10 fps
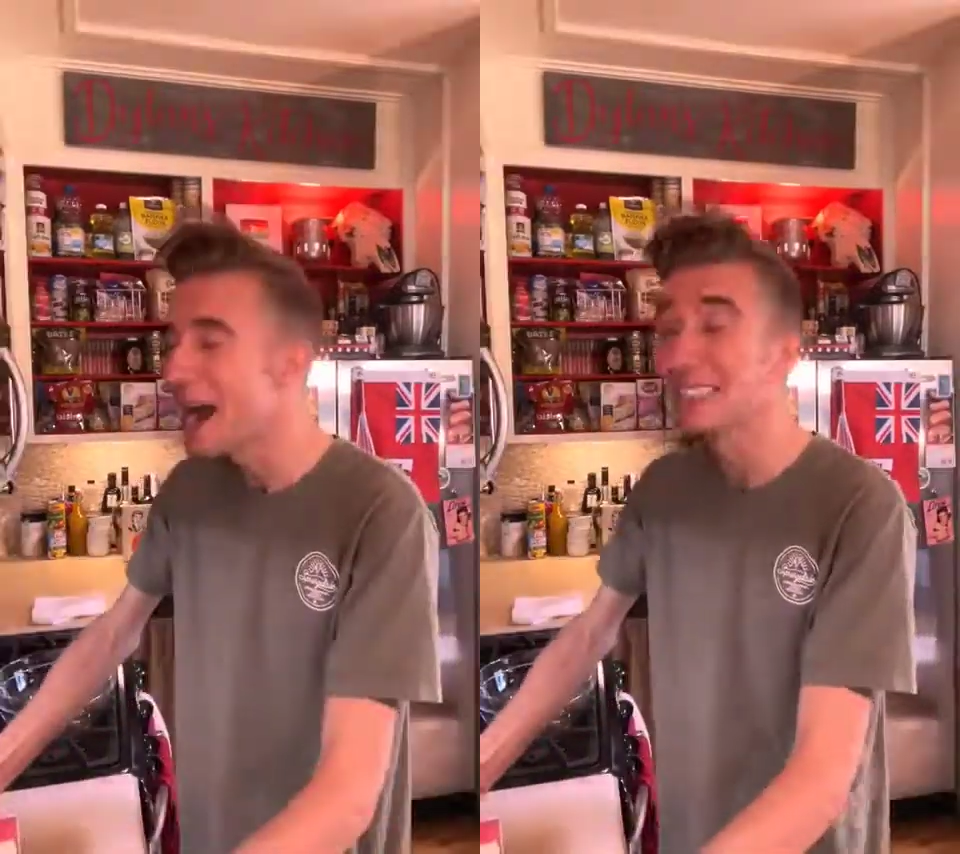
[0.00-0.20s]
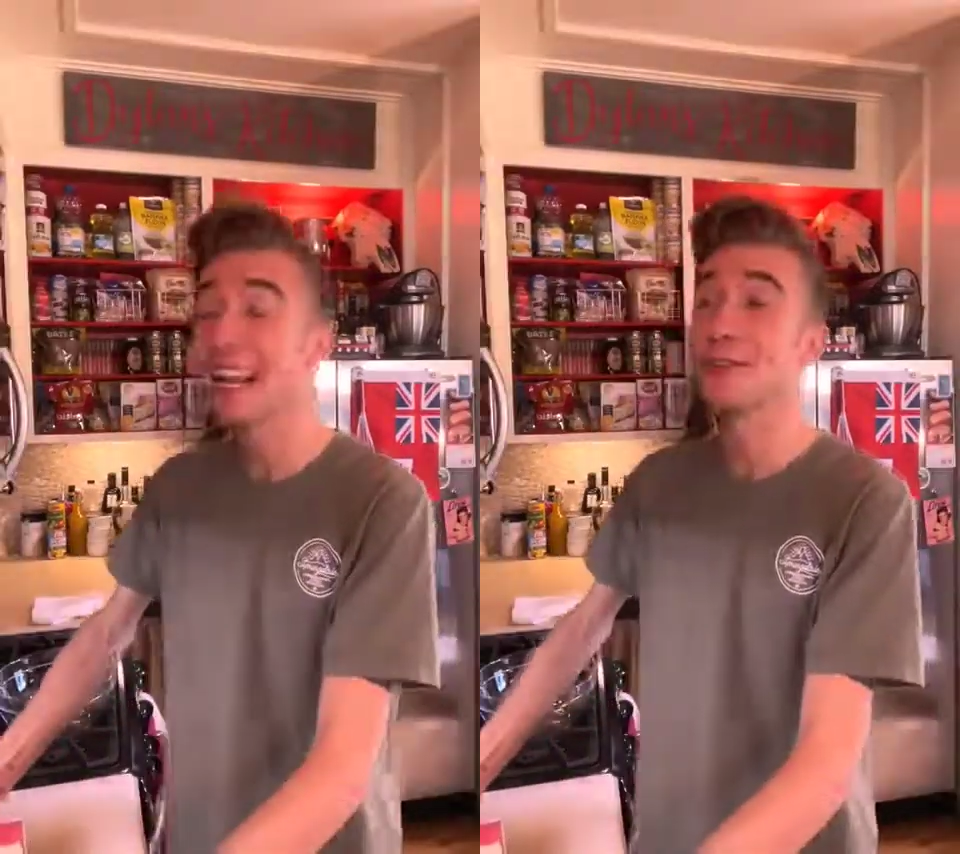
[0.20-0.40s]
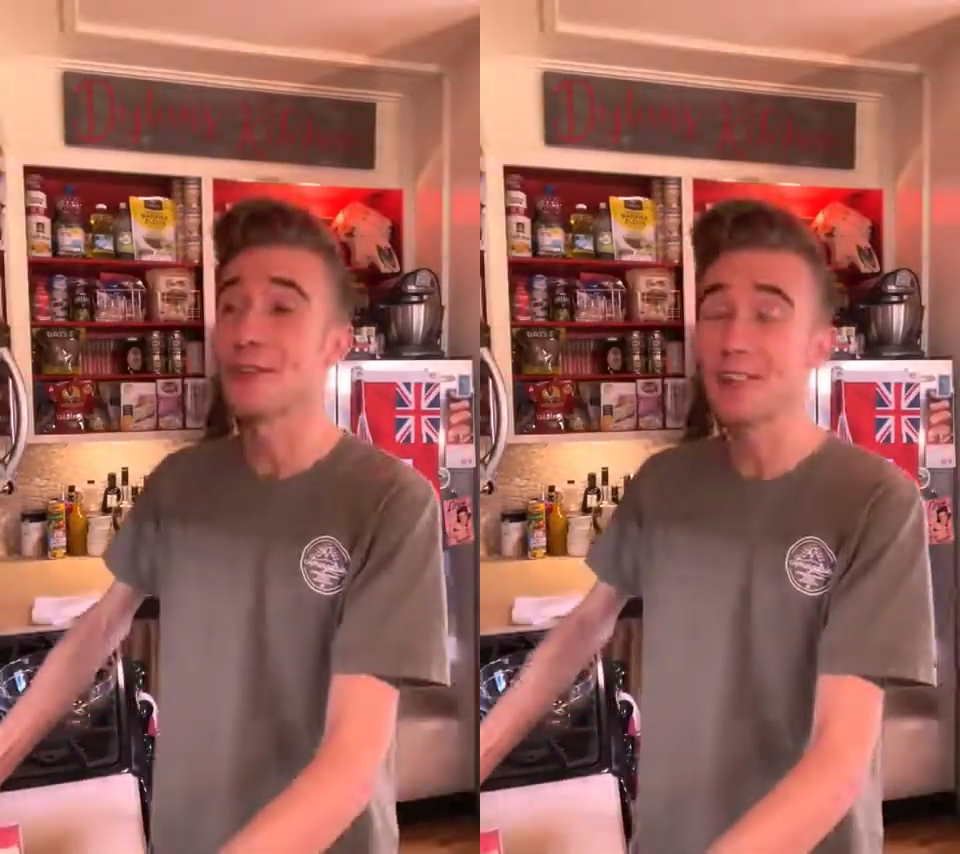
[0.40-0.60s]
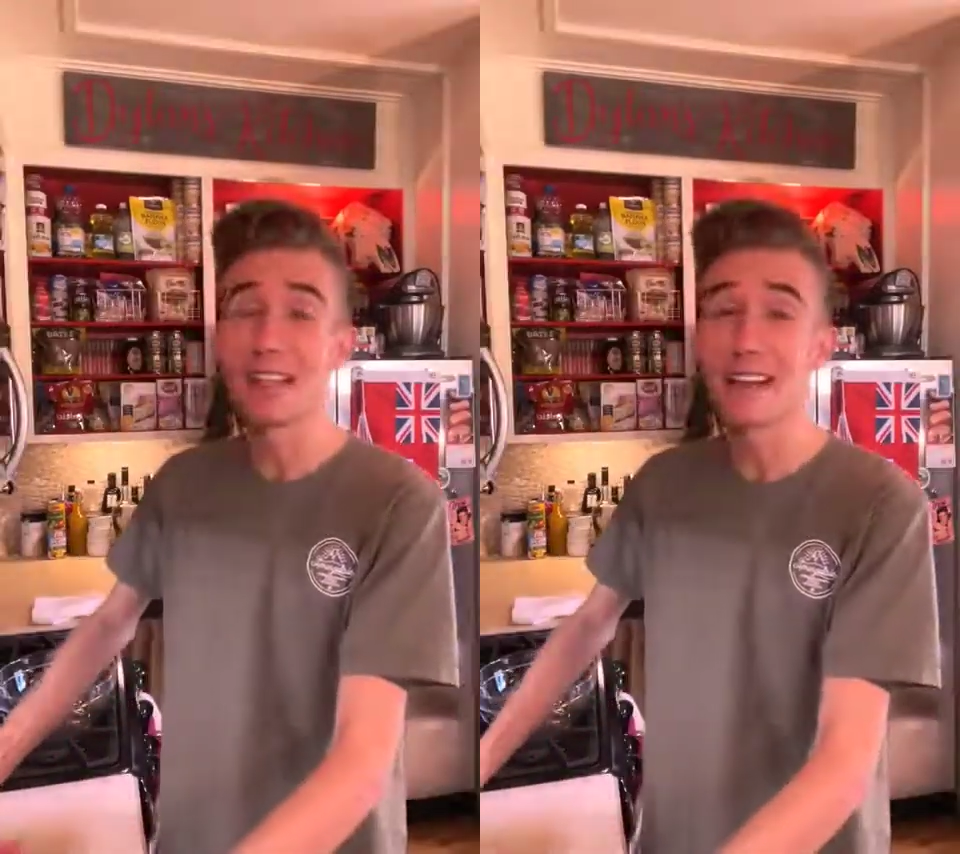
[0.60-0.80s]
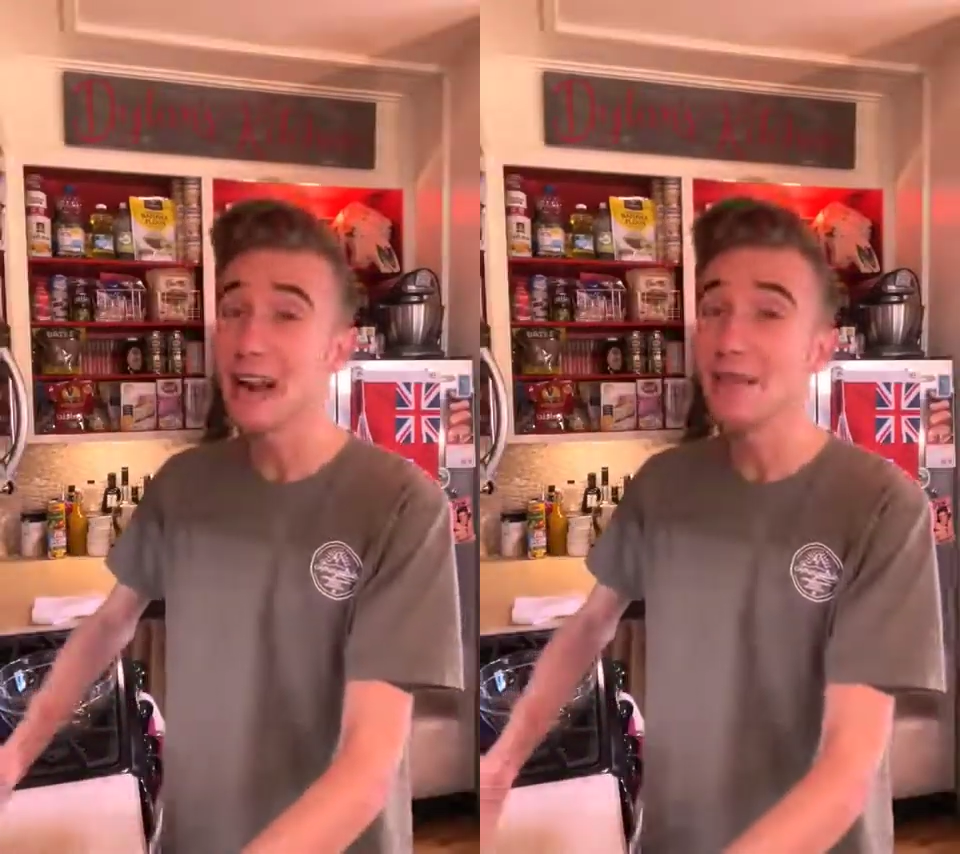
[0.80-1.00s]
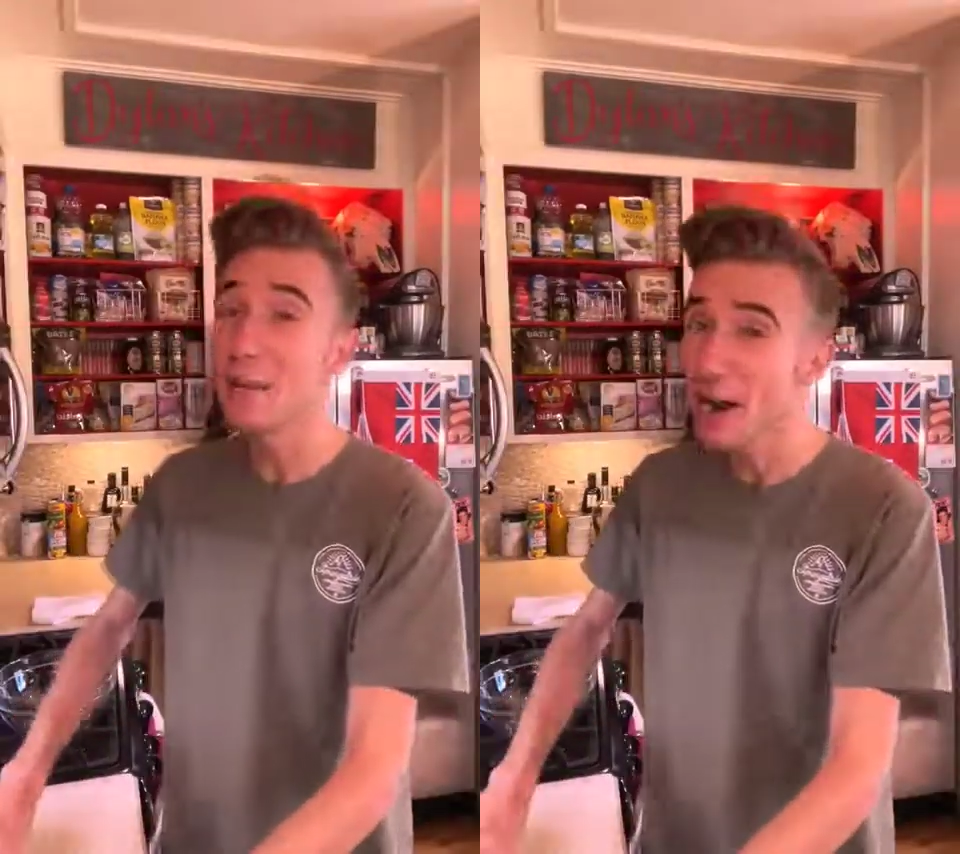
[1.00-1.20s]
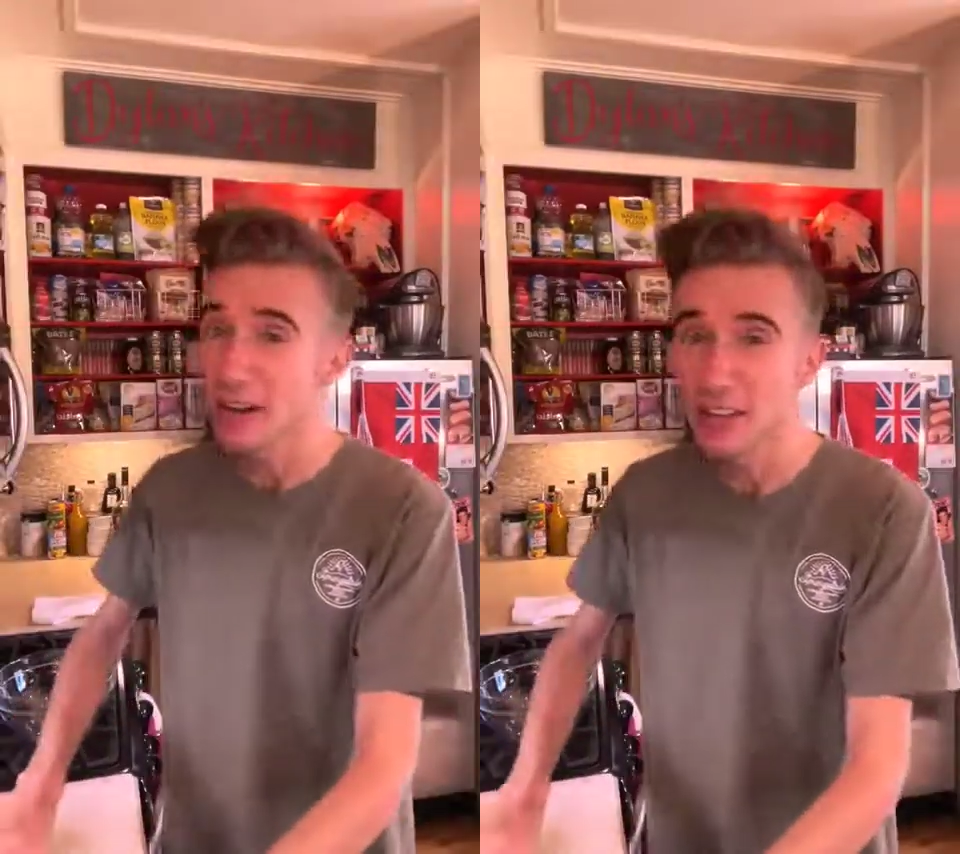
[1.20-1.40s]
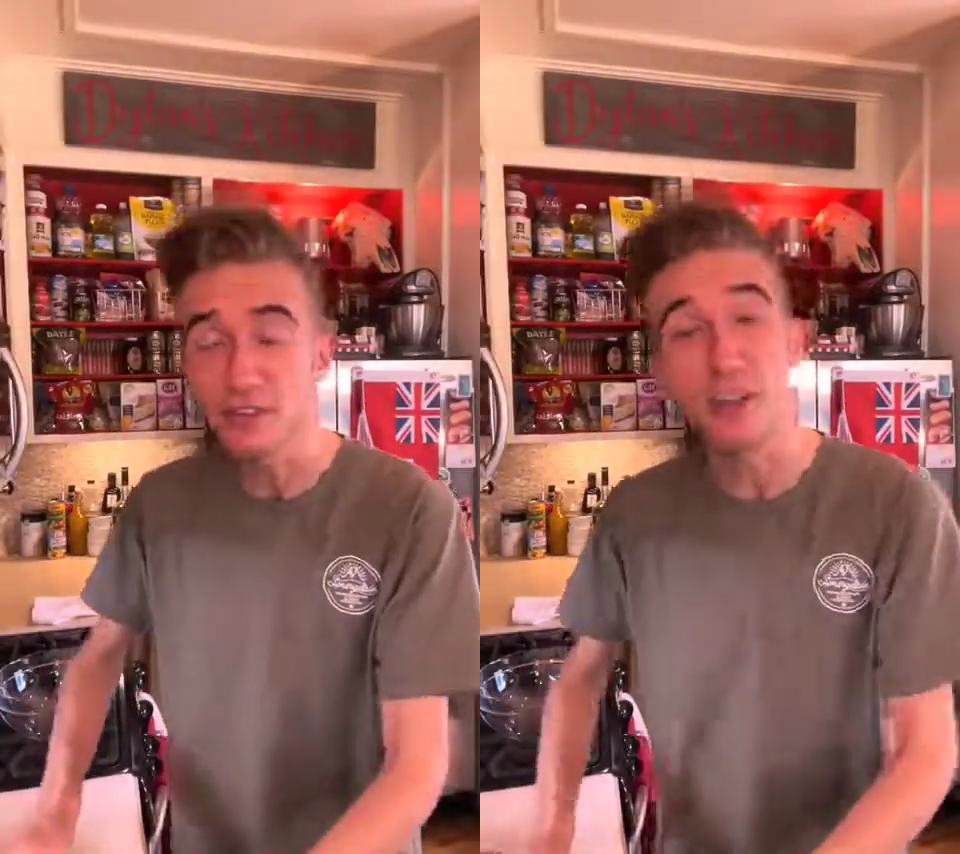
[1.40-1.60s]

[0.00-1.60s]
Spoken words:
my attention that a lot of Americans